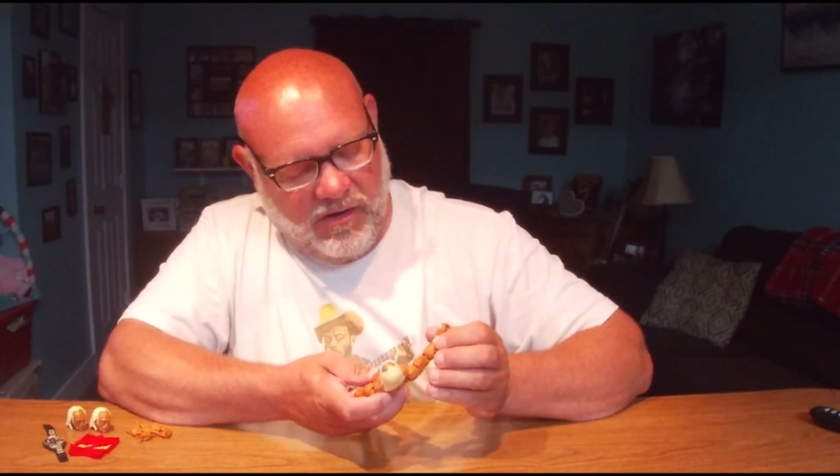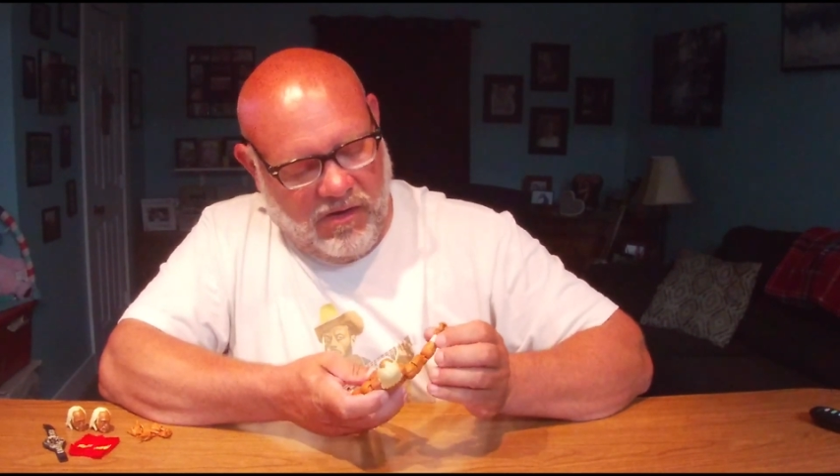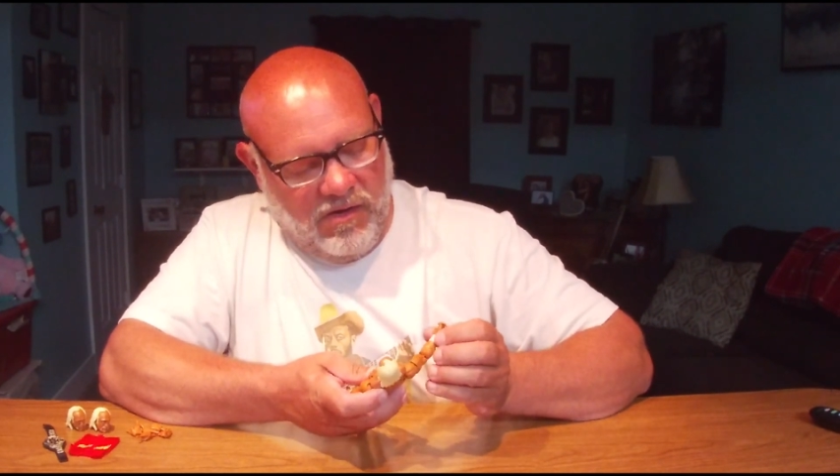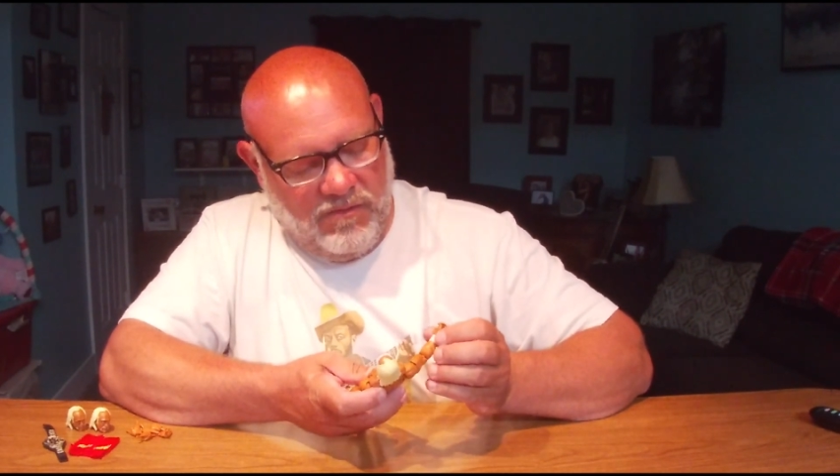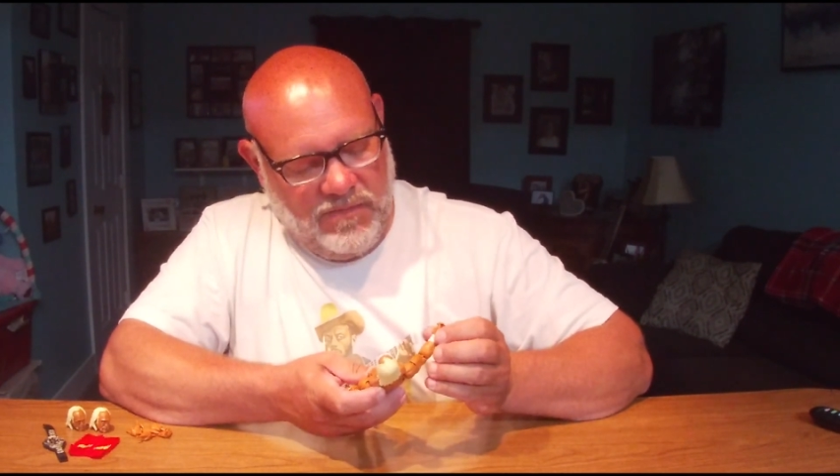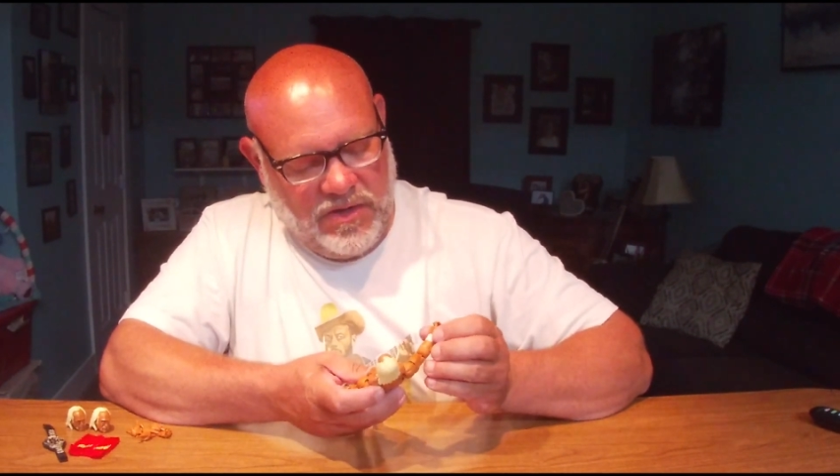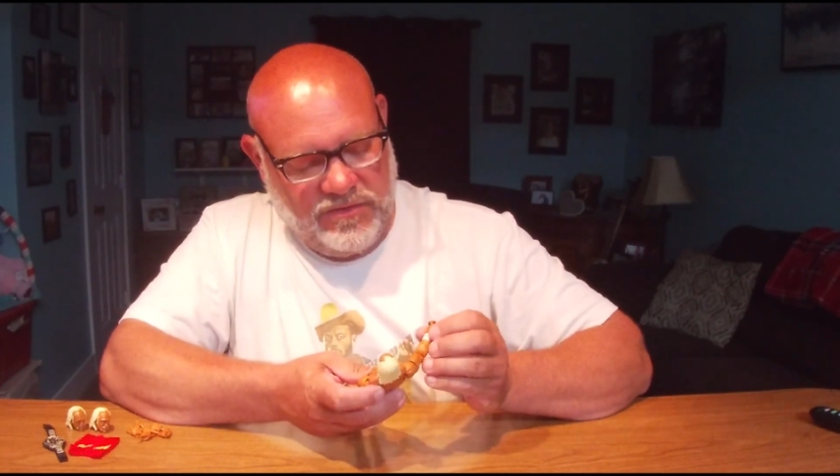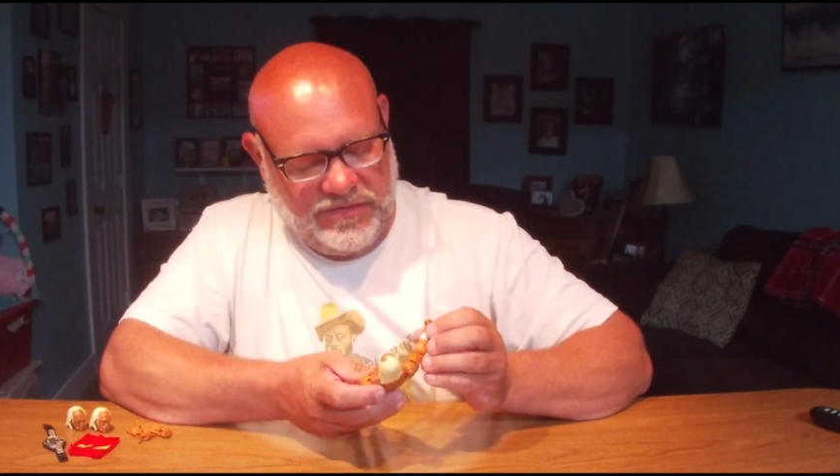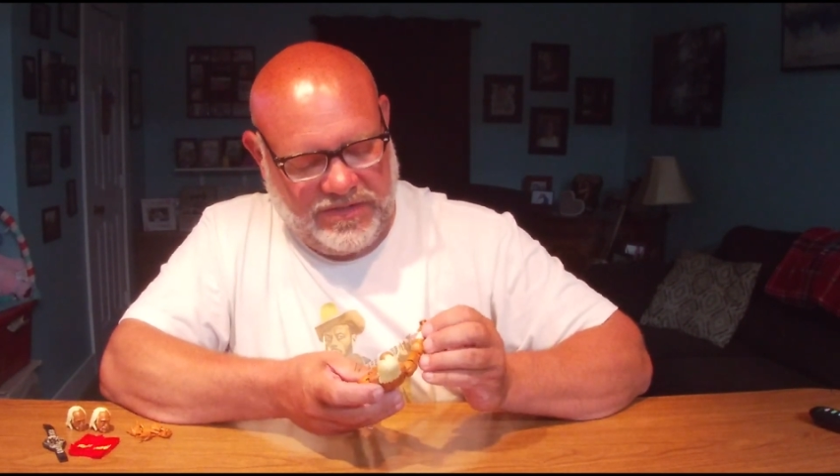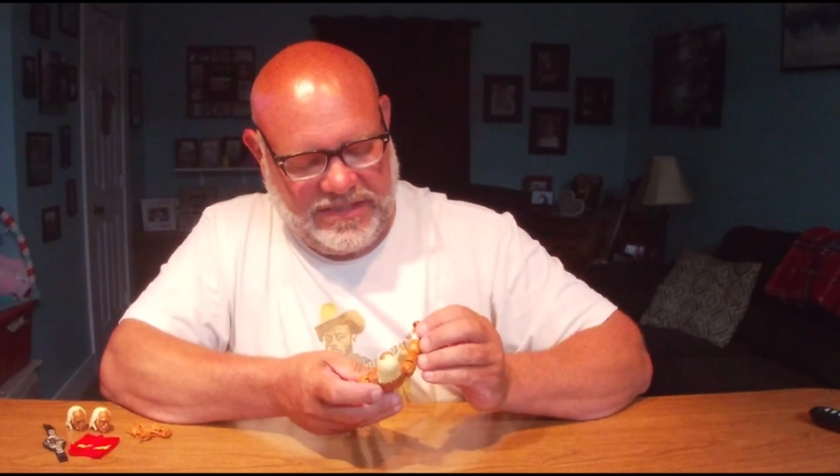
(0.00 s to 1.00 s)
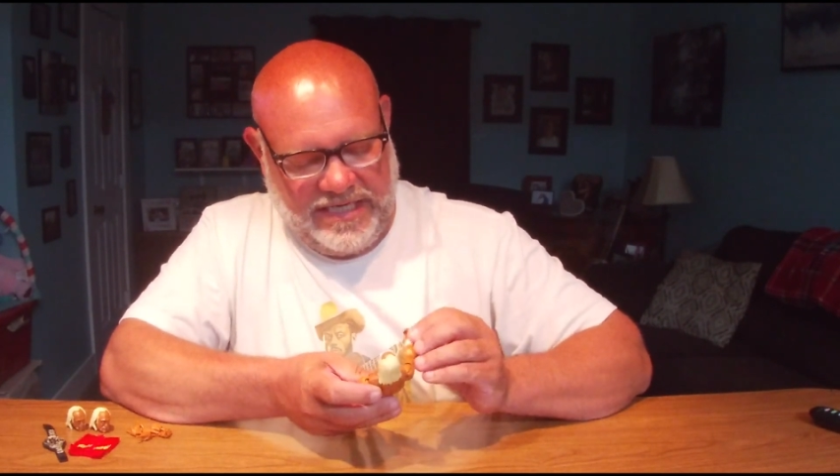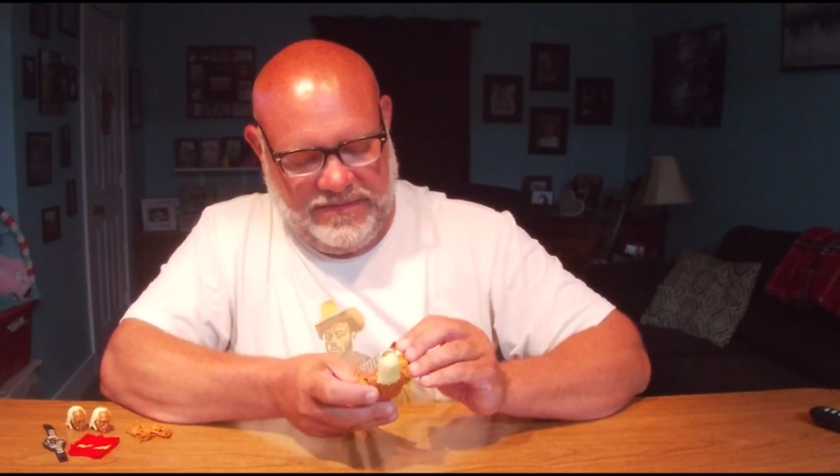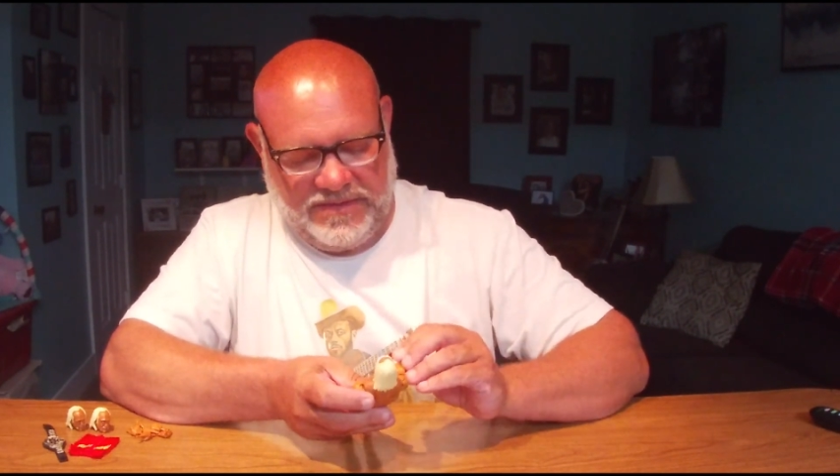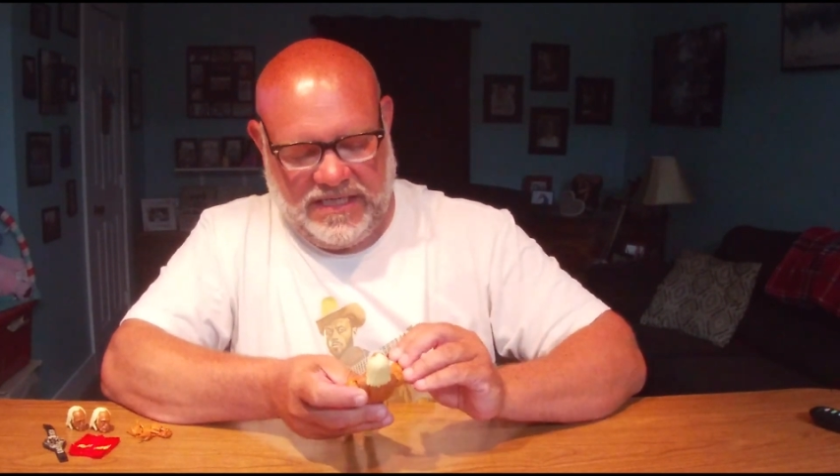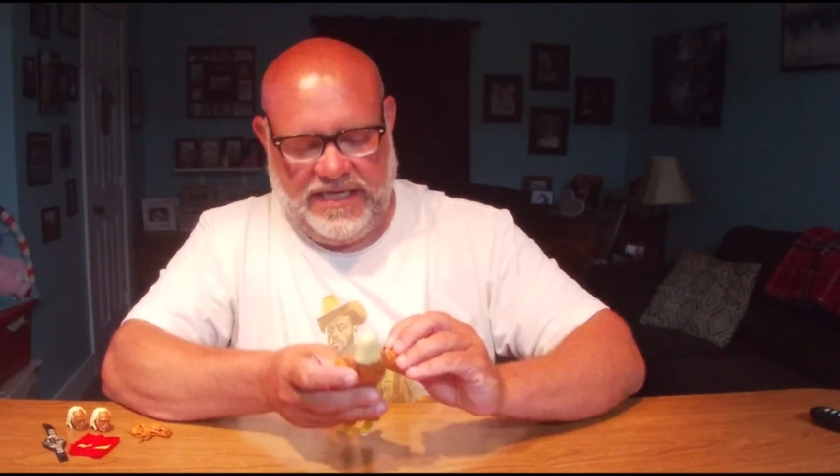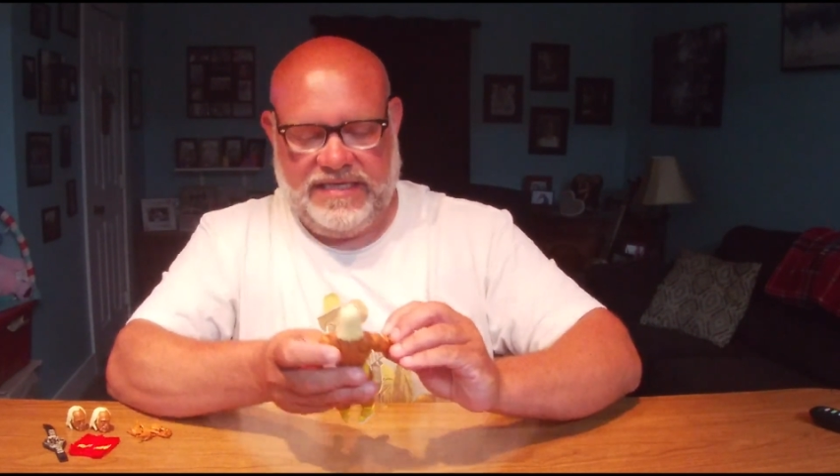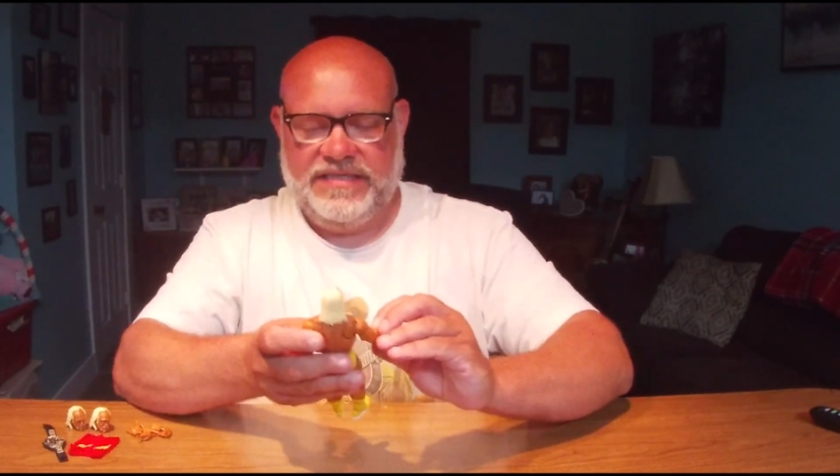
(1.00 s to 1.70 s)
almost seems like